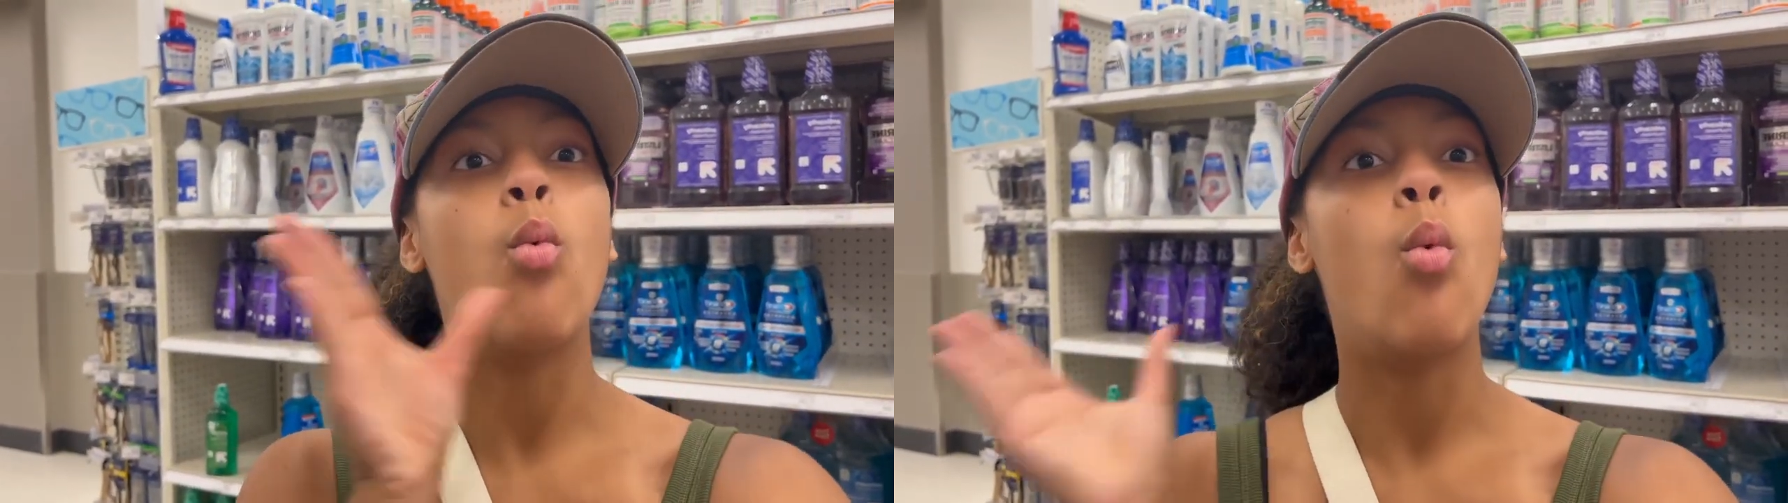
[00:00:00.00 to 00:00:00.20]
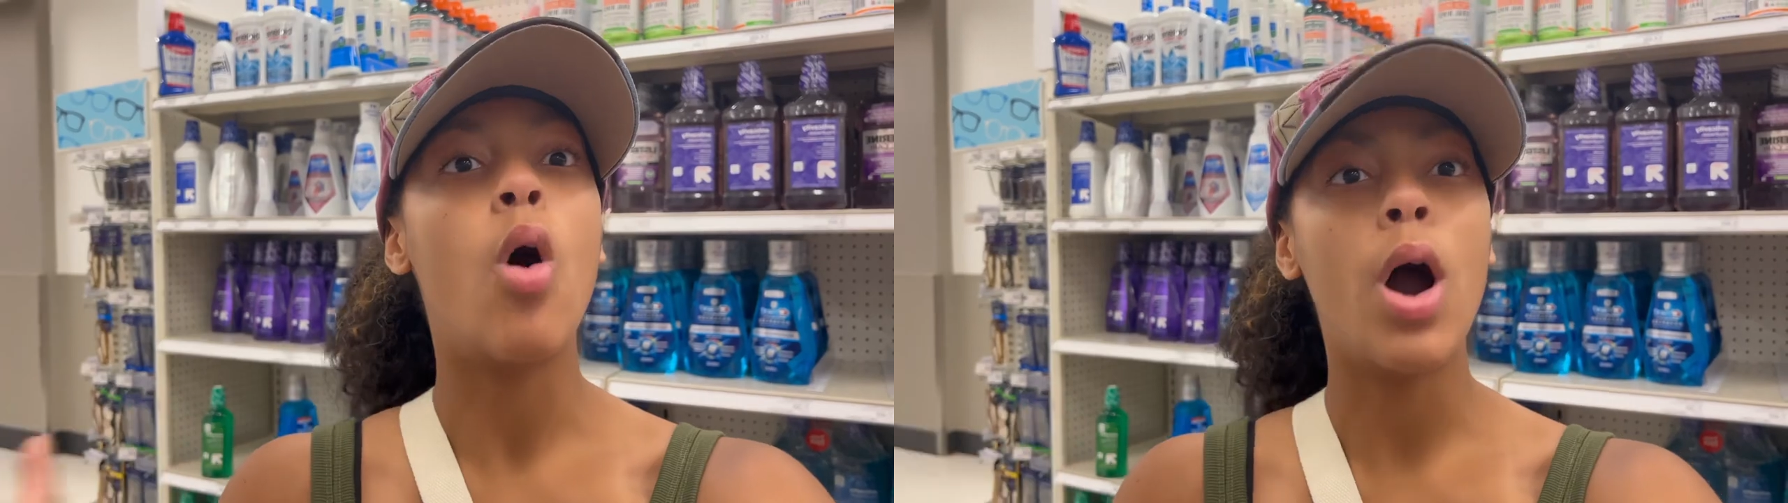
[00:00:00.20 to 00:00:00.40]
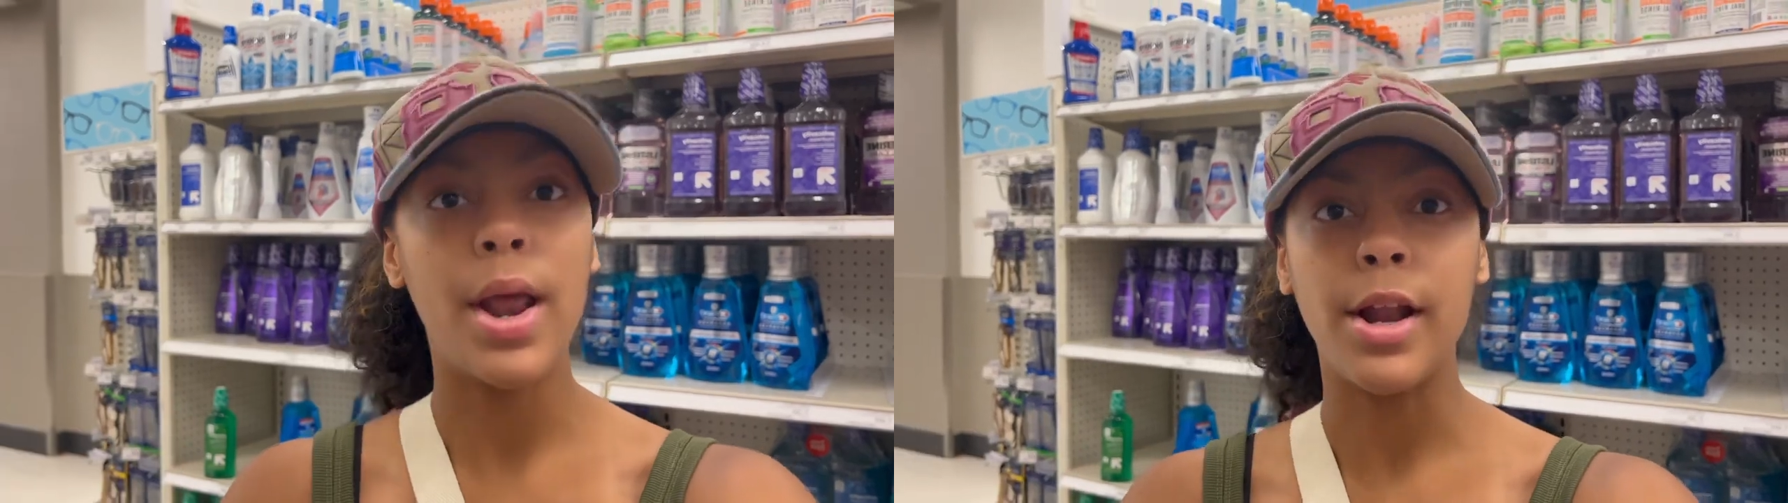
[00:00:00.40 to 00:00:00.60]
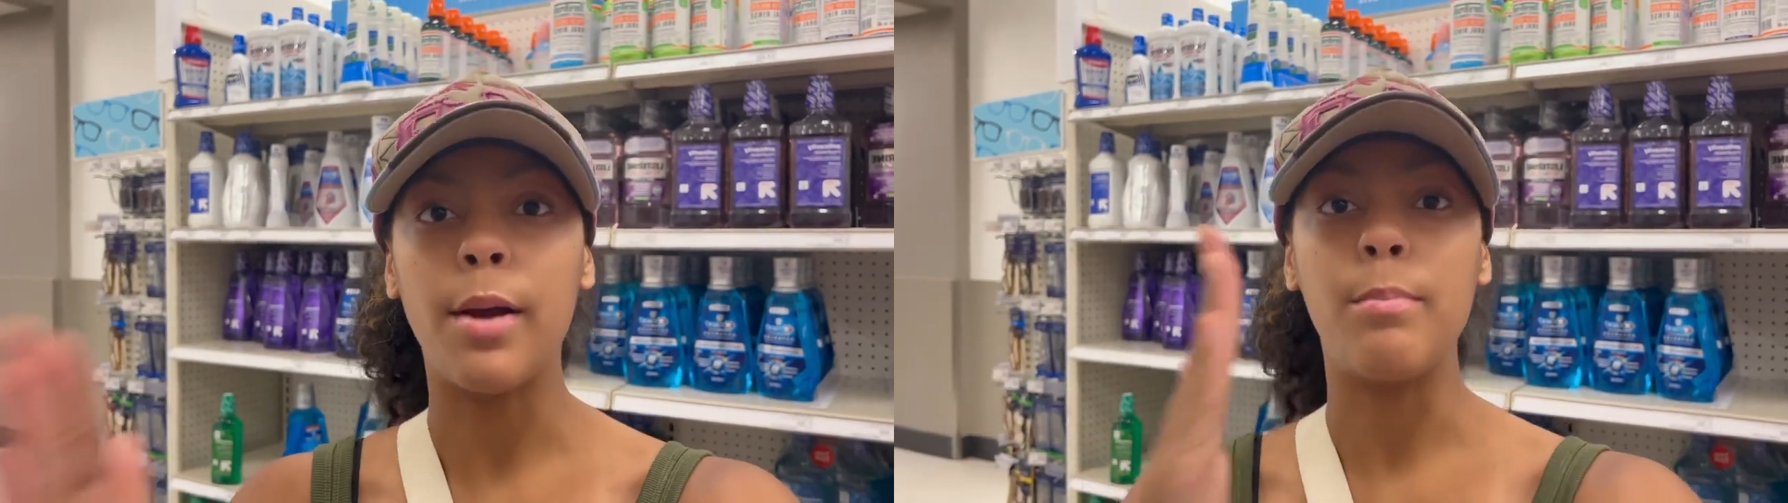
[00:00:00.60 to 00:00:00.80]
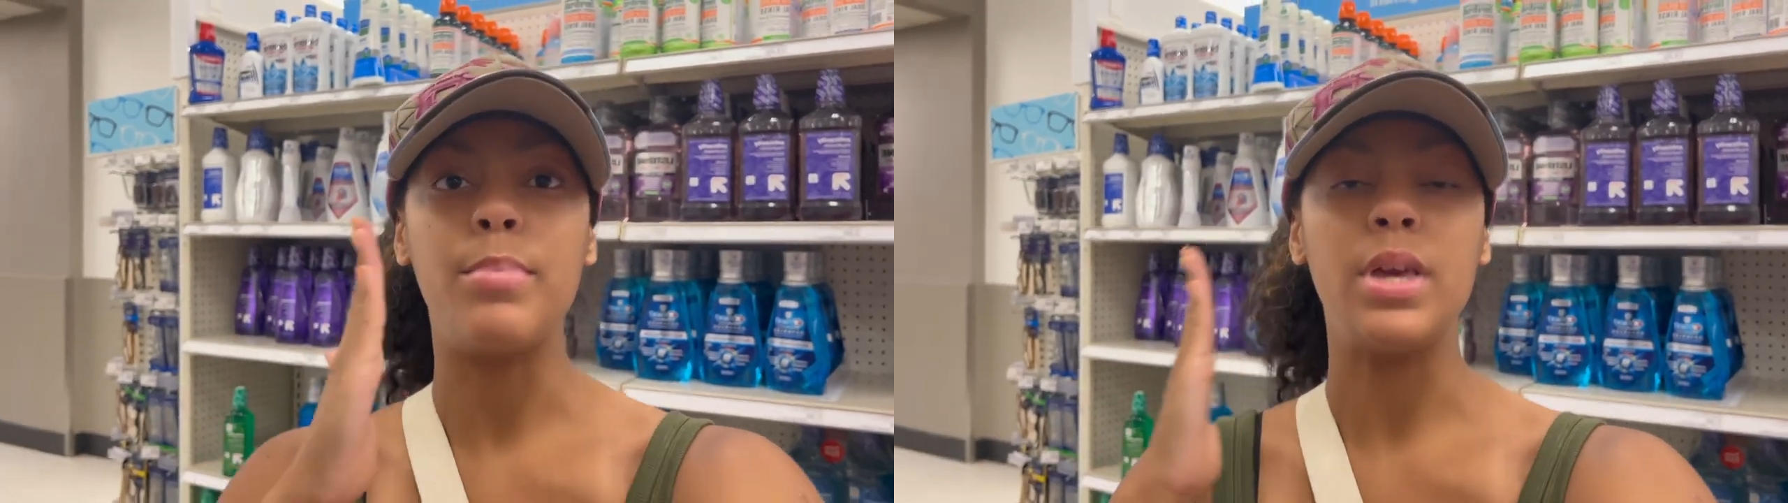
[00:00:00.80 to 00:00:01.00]
one
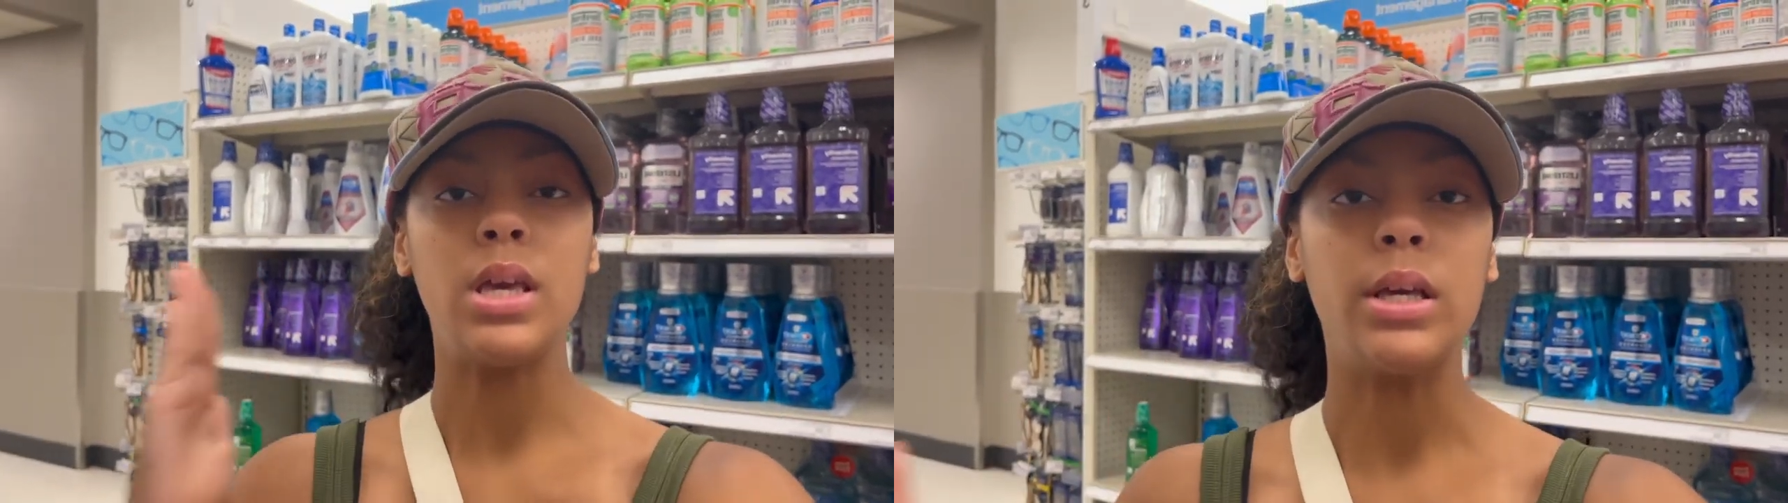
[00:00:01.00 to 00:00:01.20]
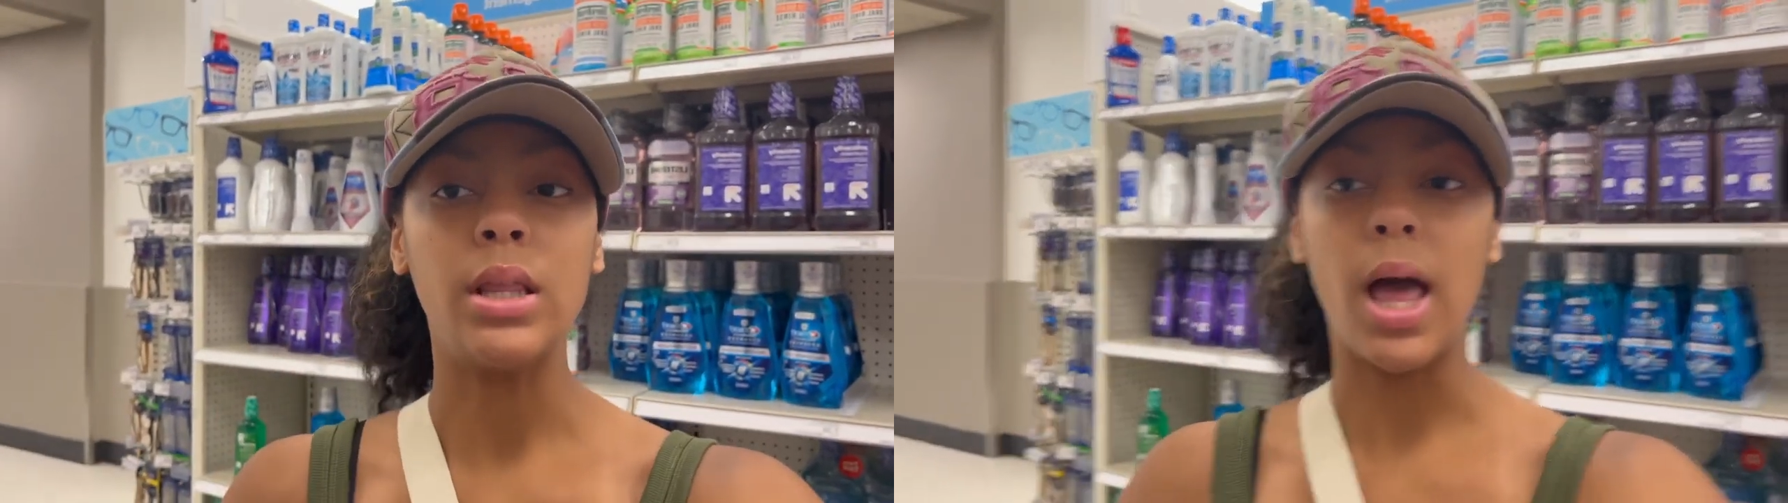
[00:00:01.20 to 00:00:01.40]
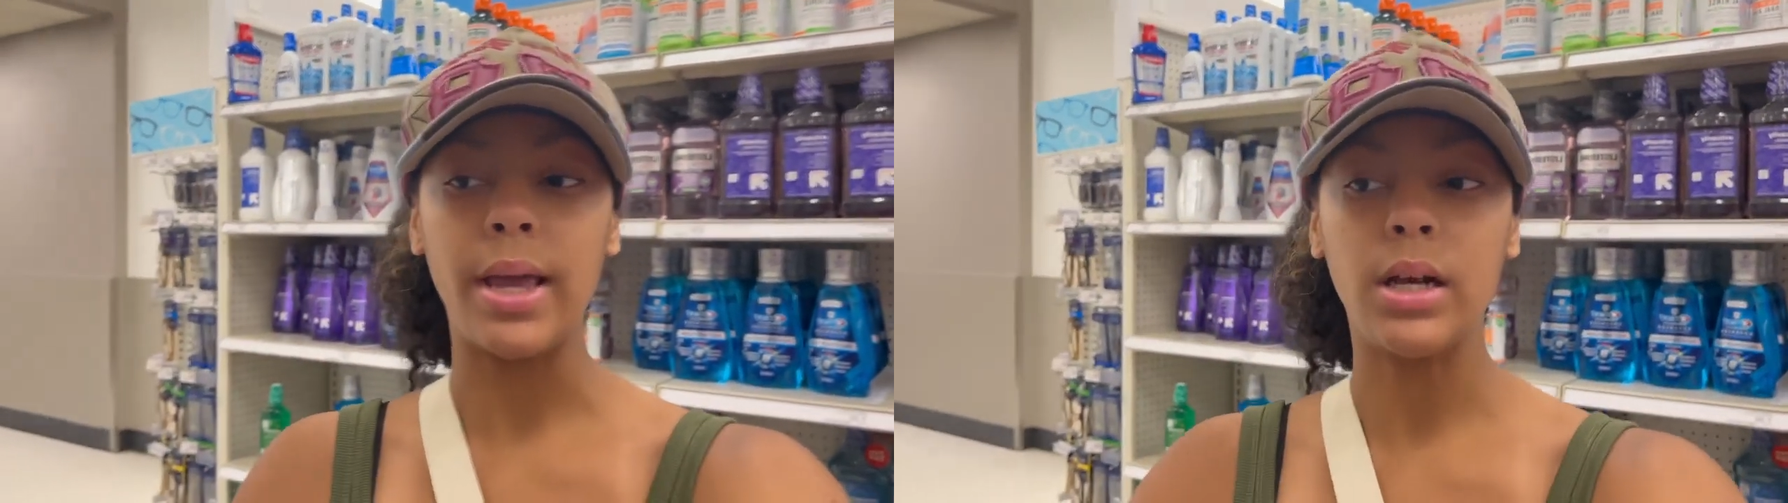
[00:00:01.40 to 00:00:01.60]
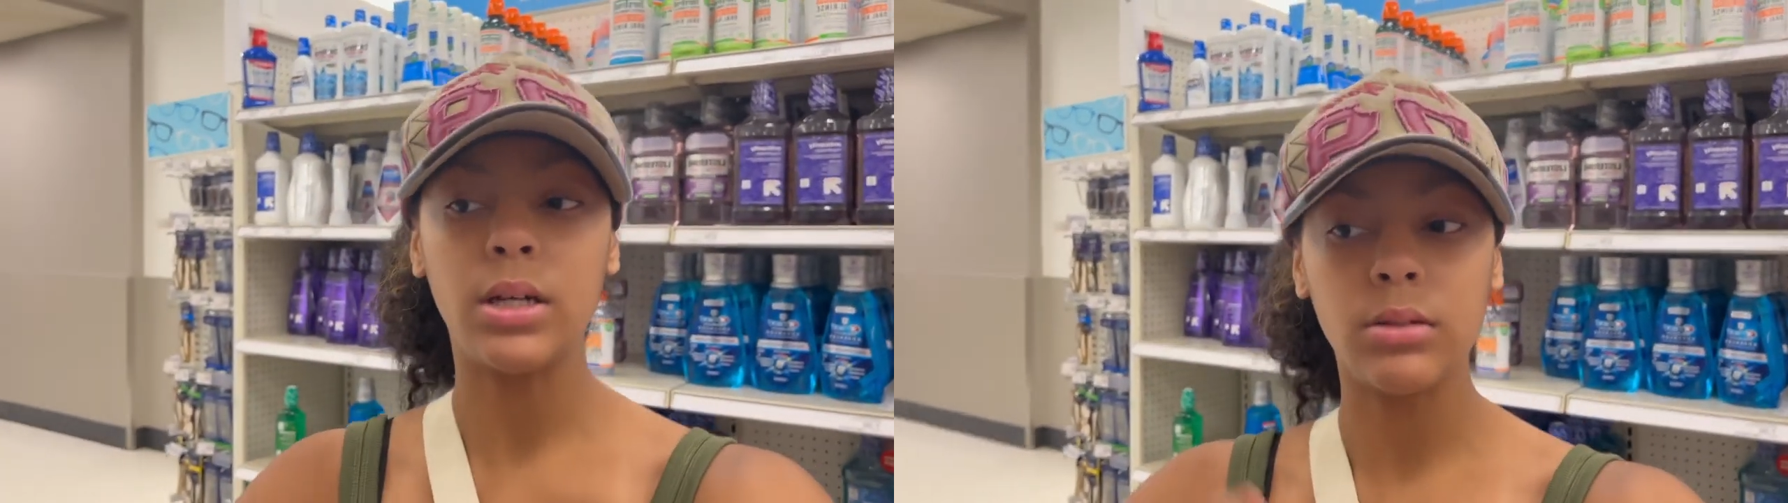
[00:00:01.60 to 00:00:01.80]
big like